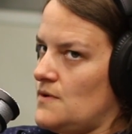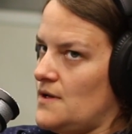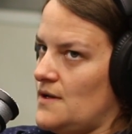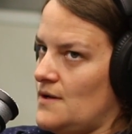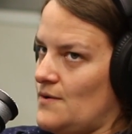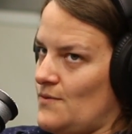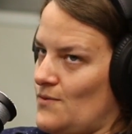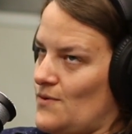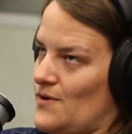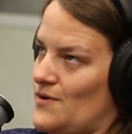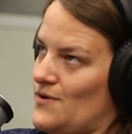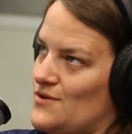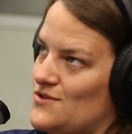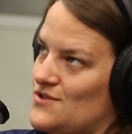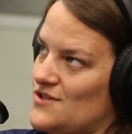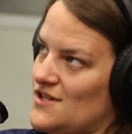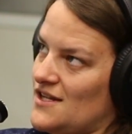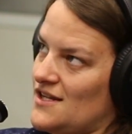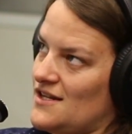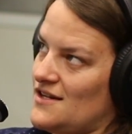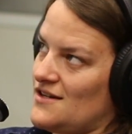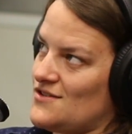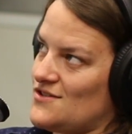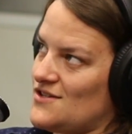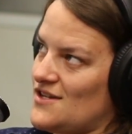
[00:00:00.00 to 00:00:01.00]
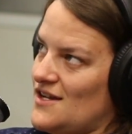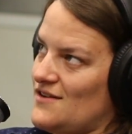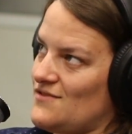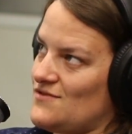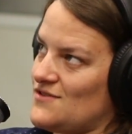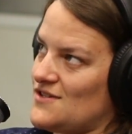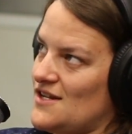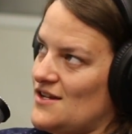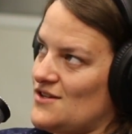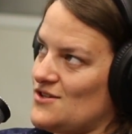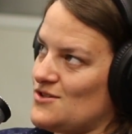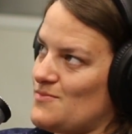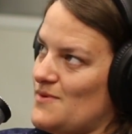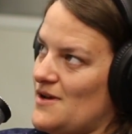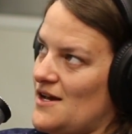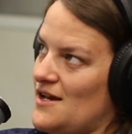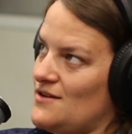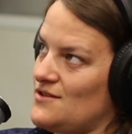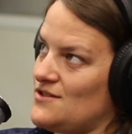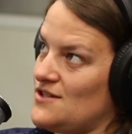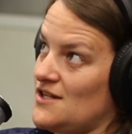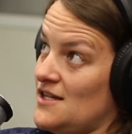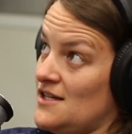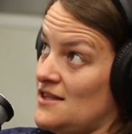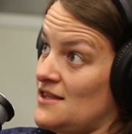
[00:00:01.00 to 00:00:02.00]
don't know what I was thinking to say. It sounds bad,
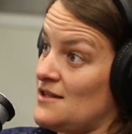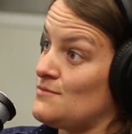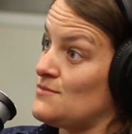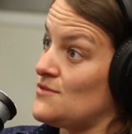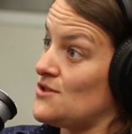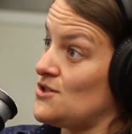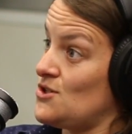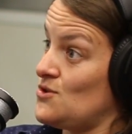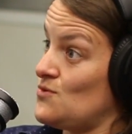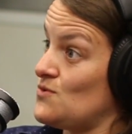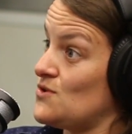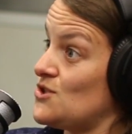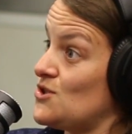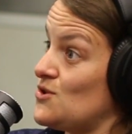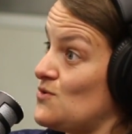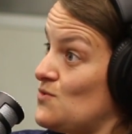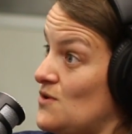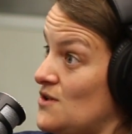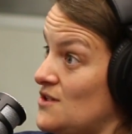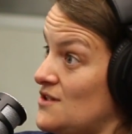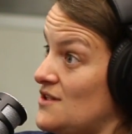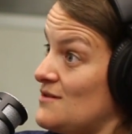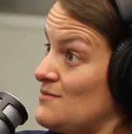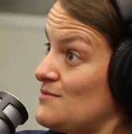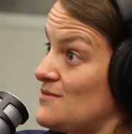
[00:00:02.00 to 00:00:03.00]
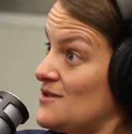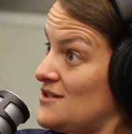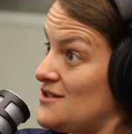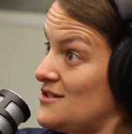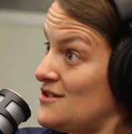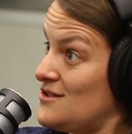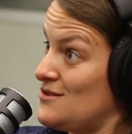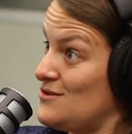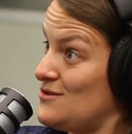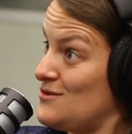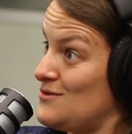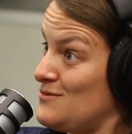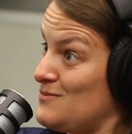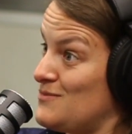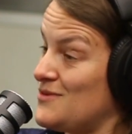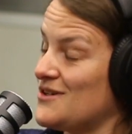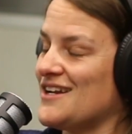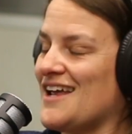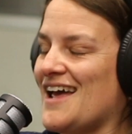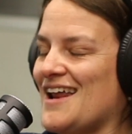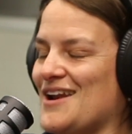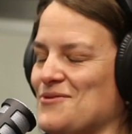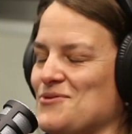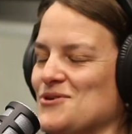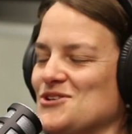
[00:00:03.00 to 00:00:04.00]
to get them to do what you want them to do. But
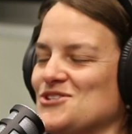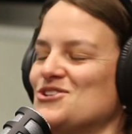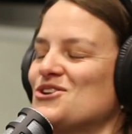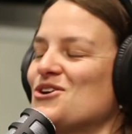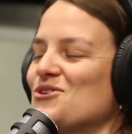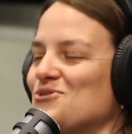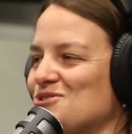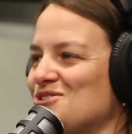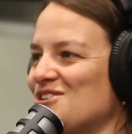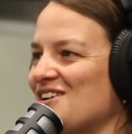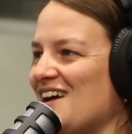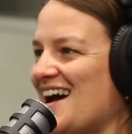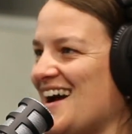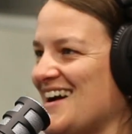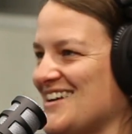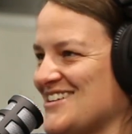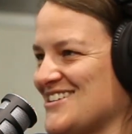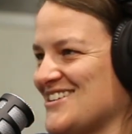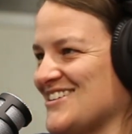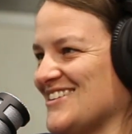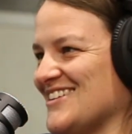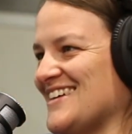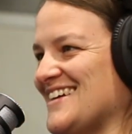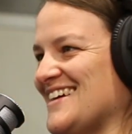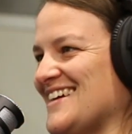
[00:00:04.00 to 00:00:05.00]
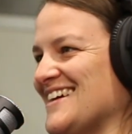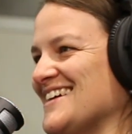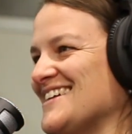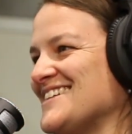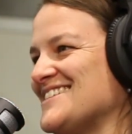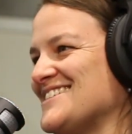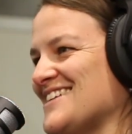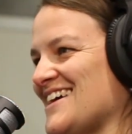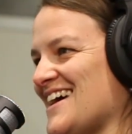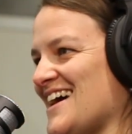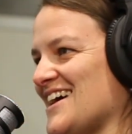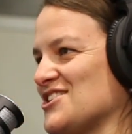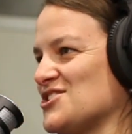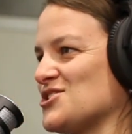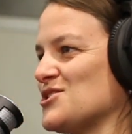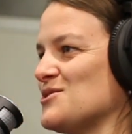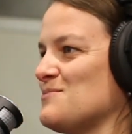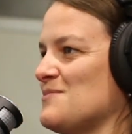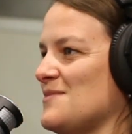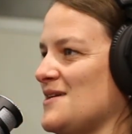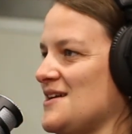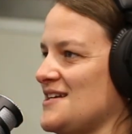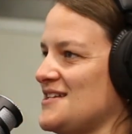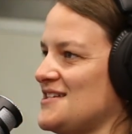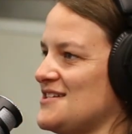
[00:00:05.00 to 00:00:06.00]
anyways, no, to actually
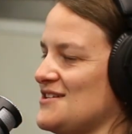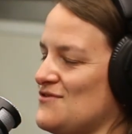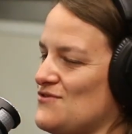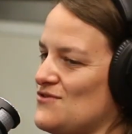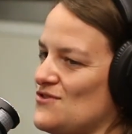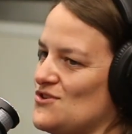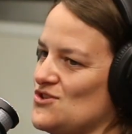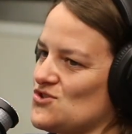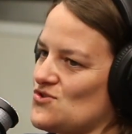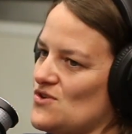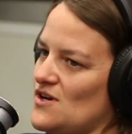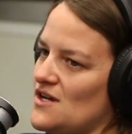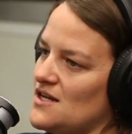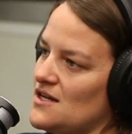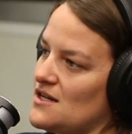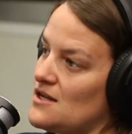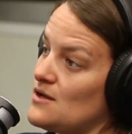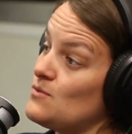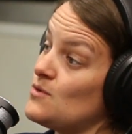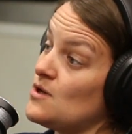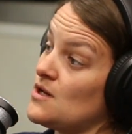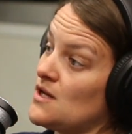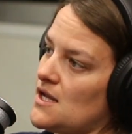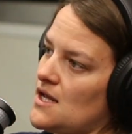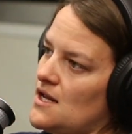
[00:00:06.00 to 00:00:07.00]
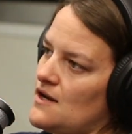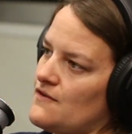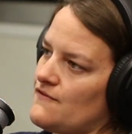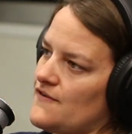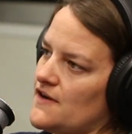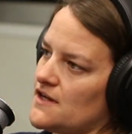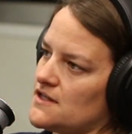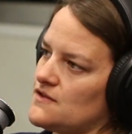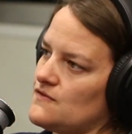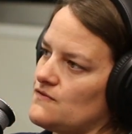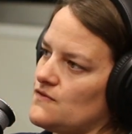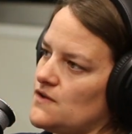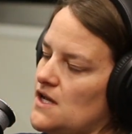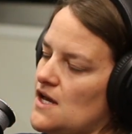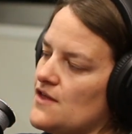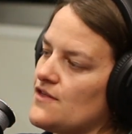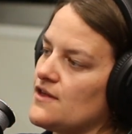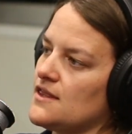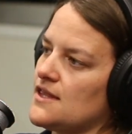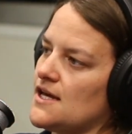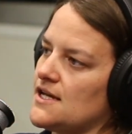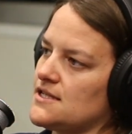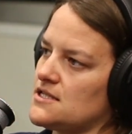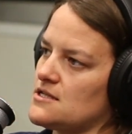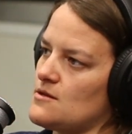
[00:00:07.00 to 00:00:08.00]
make a difference, right? And to communicate effectively. I think
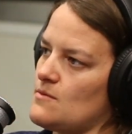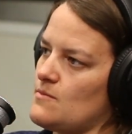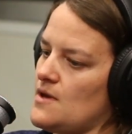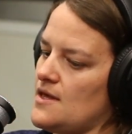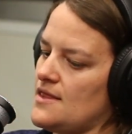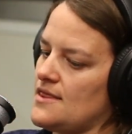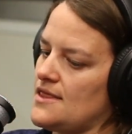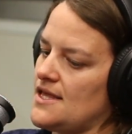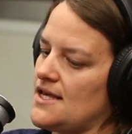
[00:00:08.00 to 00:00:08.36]
that's the main